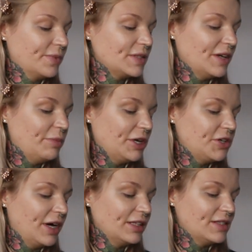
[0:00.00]
So I've been
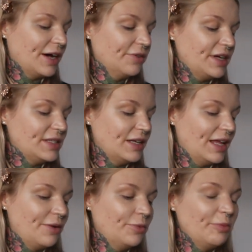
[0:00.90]
trying this out
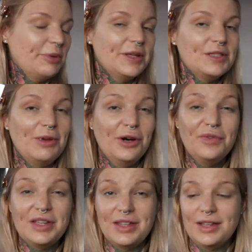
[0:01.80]
recently. What puts me
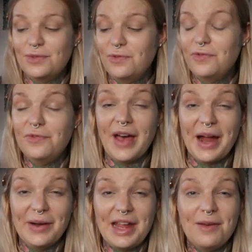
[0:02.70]
off is that it's
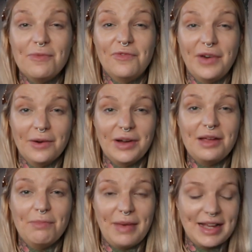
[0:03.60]
very
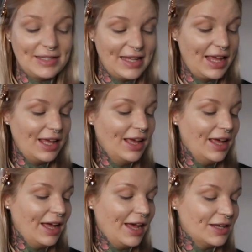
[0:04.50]
messy.
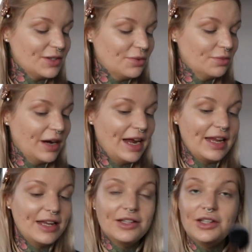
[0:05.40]
It is a
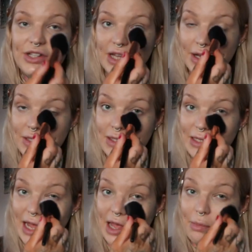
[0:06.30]
really
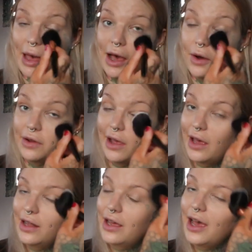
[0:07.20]
dusty
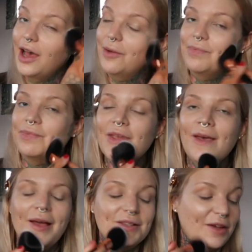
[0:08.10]
powder,
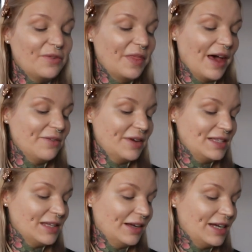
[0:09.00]
so for that
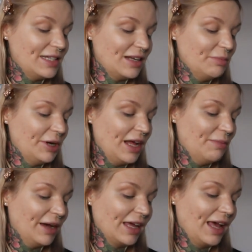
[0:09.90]
reason I didn't put it
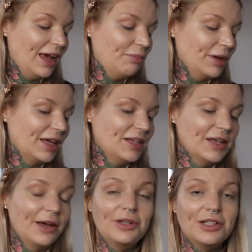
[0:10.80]
in my kit, because
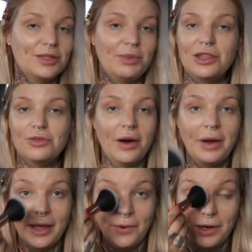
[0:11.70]
I would just be
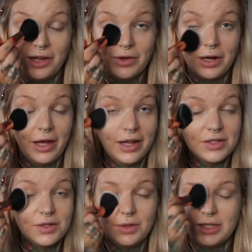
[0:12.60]
throwing it all over
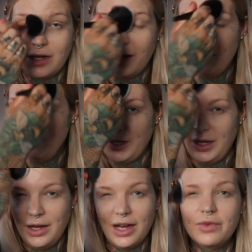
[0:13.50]
clients all the time.
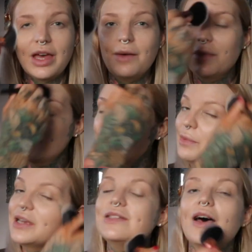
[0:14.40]
I've kept this for
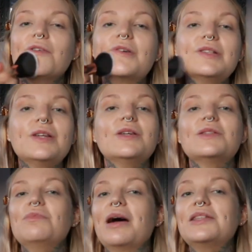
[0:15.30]
myself because it
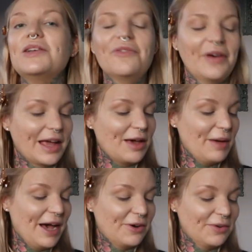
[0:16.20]
doesn't matter if I get
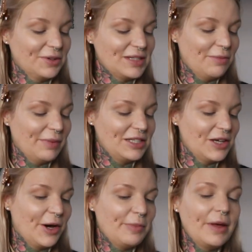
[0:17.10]
powder all down my
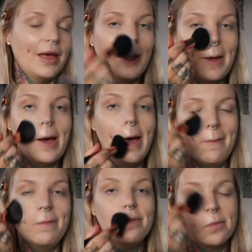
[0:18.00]
top.
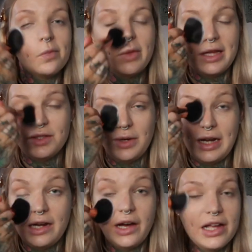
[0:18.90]
It's
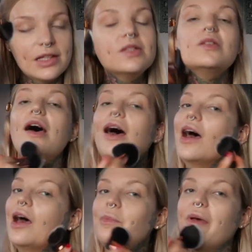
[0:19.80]
really nice,
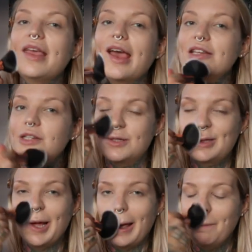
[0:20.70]
but yeah,
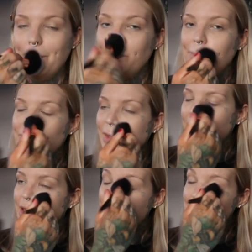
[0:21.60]
just the
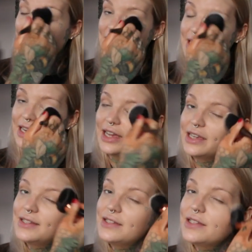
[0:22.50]

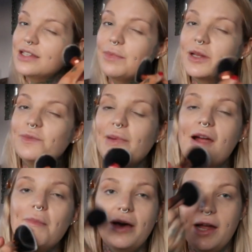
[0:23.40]
messiness is something to
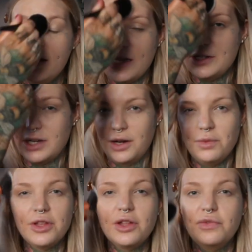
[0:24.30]
bear in mind. I don't know
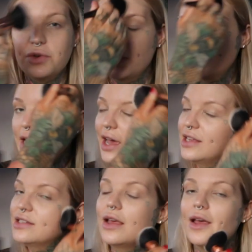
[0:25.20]
what the full
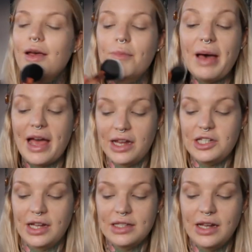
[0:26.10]
size
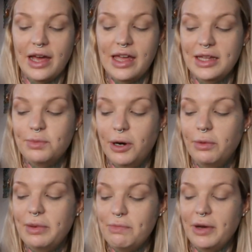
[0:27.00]
packaging is like. It's
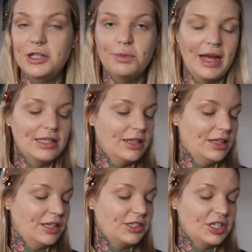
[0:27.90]
probably much better
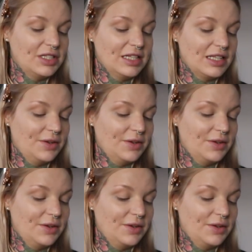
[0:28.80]
than just this